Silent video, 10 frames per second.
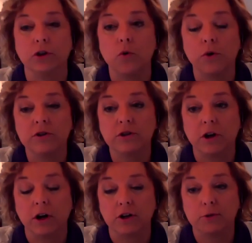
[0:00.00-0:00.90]
a
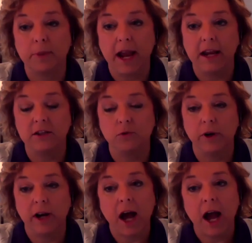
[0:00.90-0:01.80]
cornstarch paste
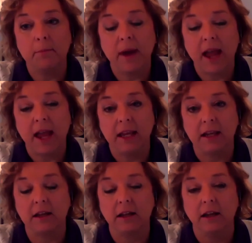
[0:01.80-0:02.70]
when I
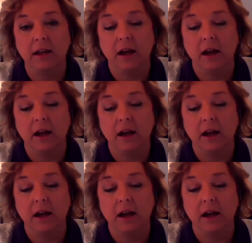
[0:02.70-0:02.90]
make